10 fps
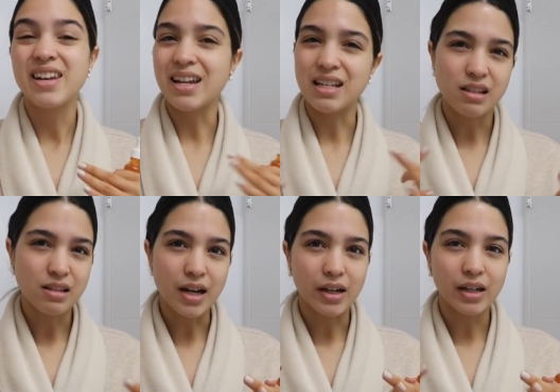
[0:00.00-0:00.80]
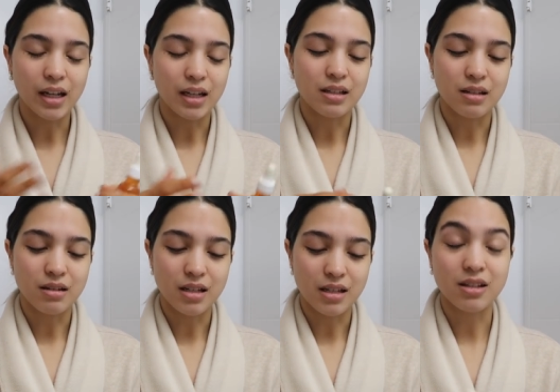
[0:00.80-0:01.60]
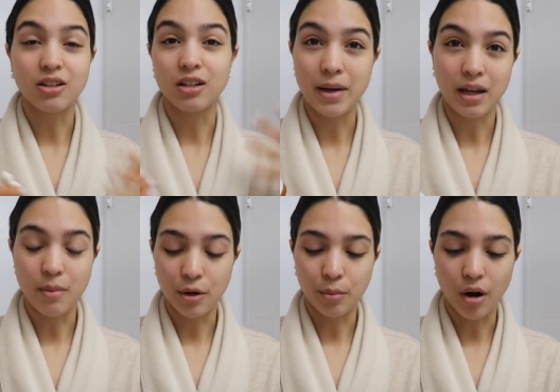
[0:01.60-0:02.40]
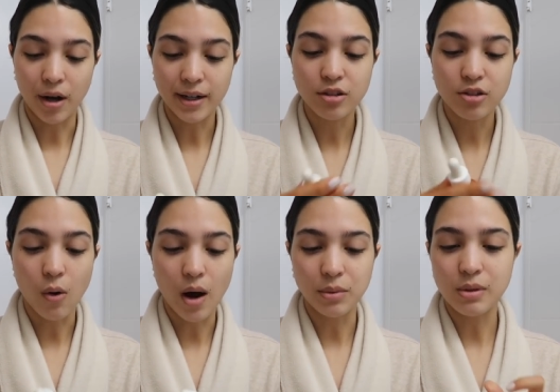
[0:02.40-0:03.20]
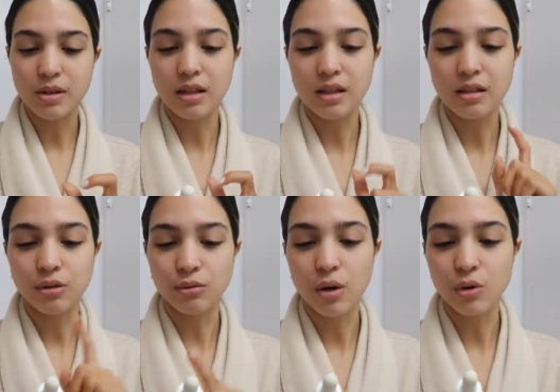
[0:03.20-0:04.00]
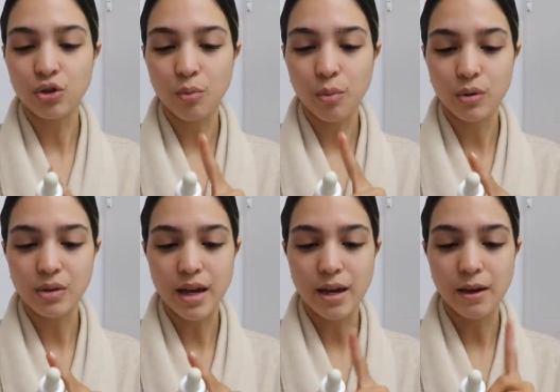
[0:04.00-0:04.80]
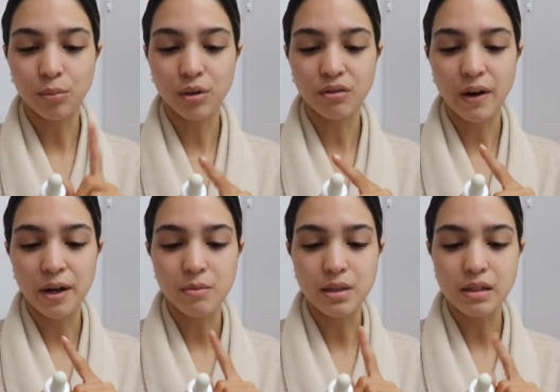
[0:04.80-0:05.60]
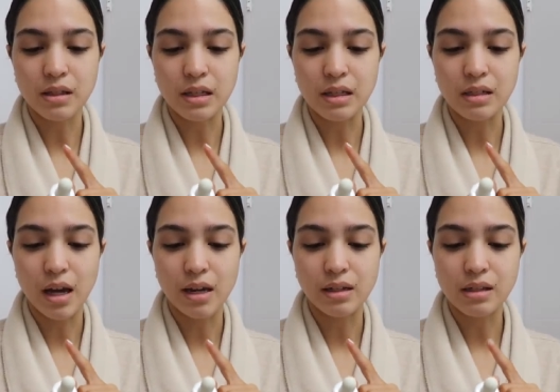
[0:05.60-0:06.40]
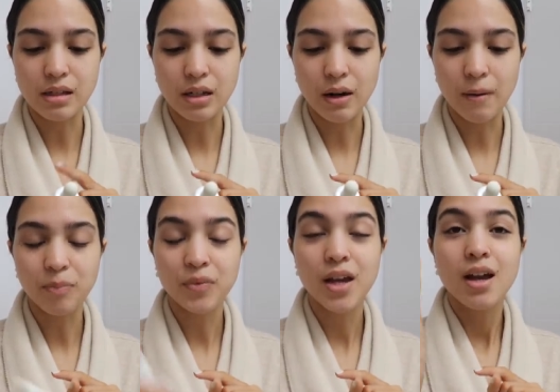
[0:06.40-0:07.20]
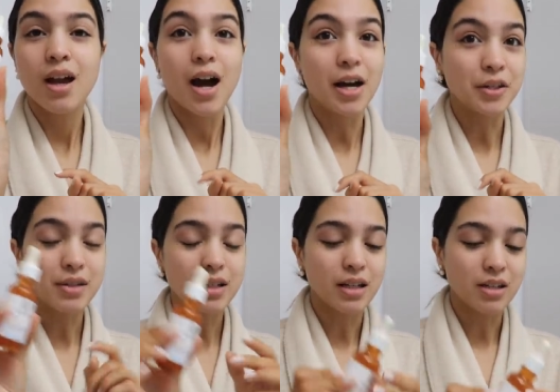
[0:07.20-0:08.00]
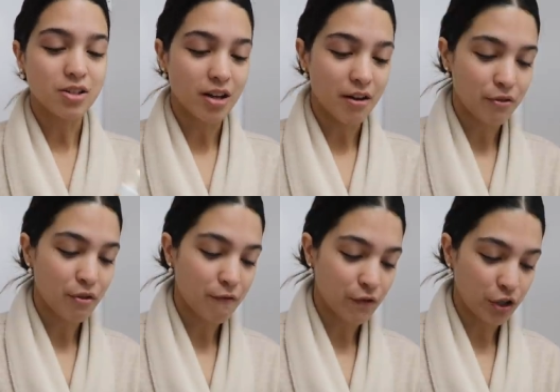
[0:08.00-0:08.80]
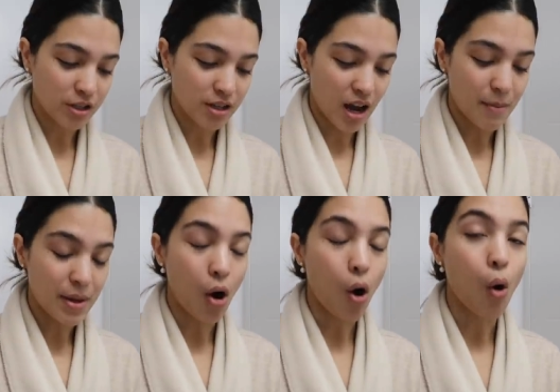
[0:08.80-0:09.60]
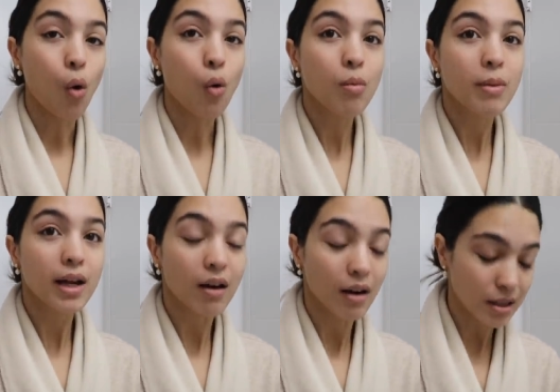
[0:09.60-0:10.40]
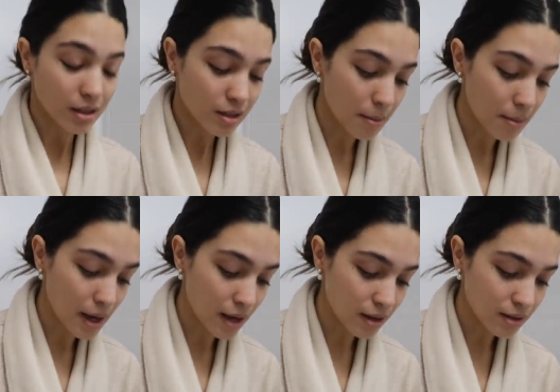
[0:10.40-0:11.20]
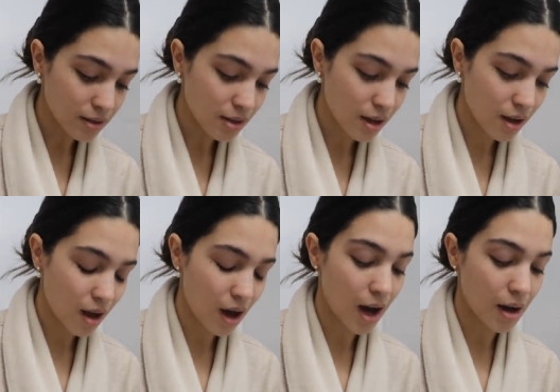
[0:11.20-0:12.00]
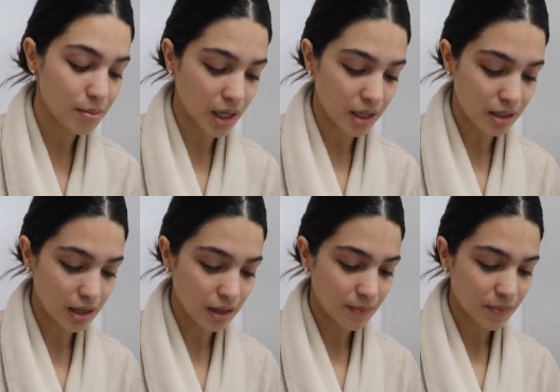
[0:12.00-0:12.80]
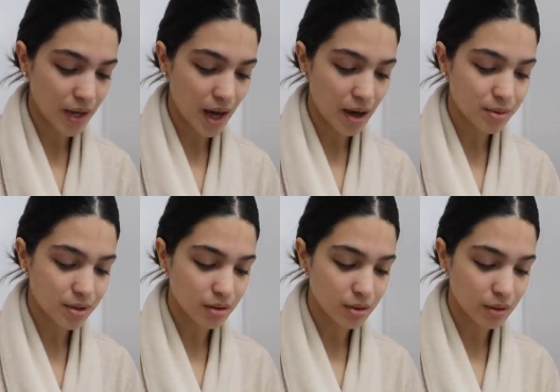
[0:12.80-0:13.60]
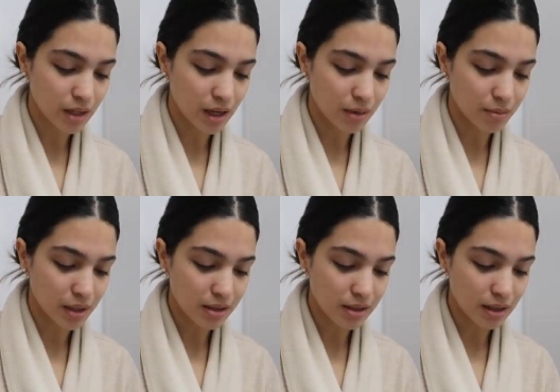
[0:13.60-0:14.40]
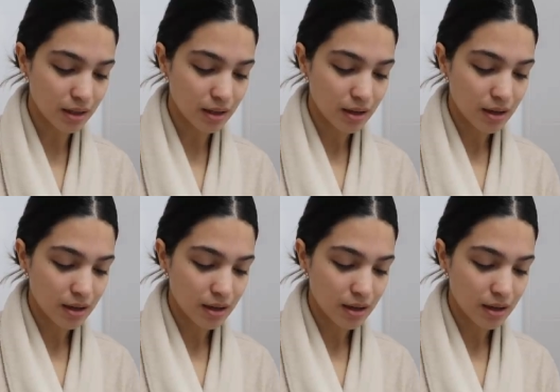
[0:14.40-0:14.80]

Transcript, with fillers: necessary, like it doesn't necessarily make it a better product. So I'm using this La Roche-Posay Pure Vitamin C10 Serum. I used it yesterday for the first time and oh my god, it smells amazing. Absolutely amazing.